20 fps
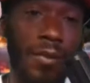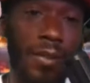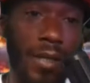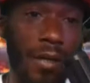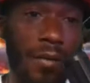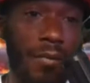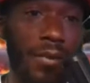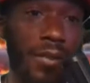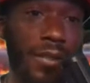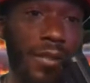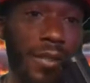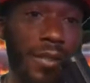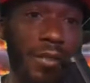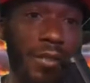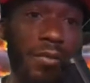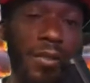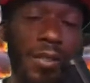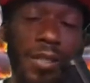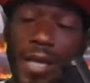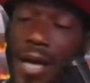I want to see
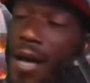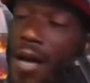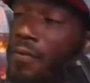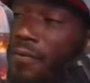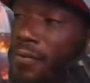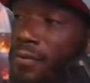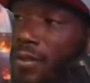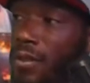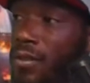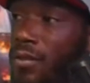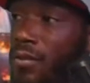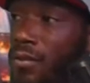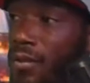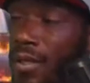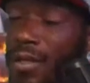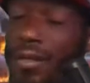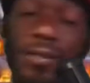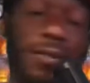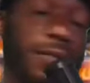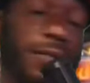you in Cal for real.
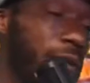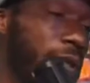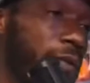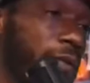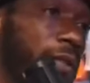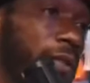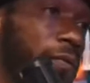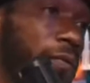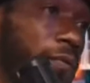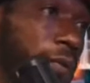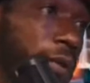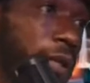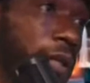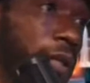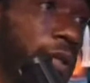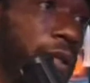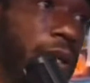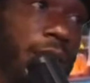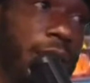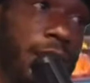I don't give a fuck if it's in
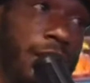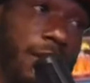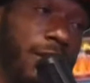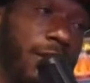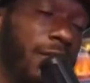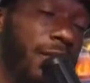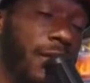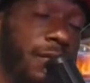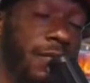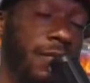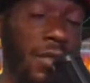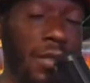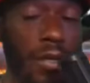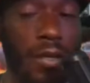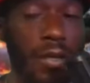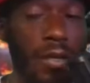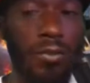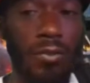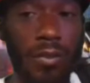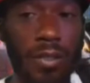Philly. I don't give a fuck if it's in
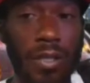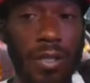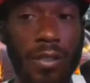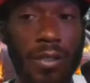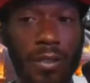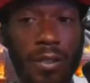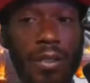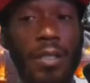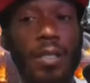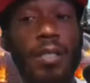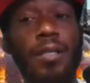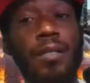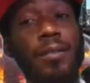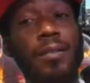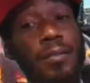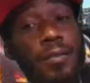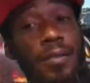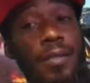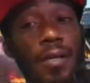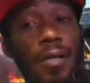Australia.
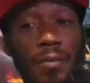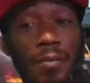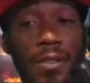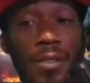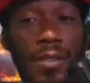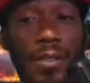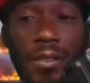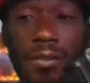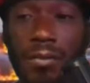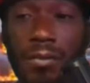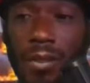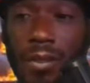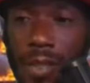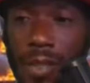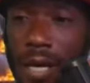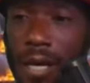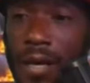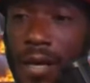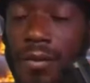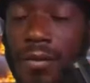I want to see you in
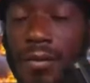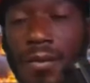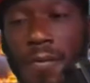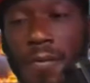Cal.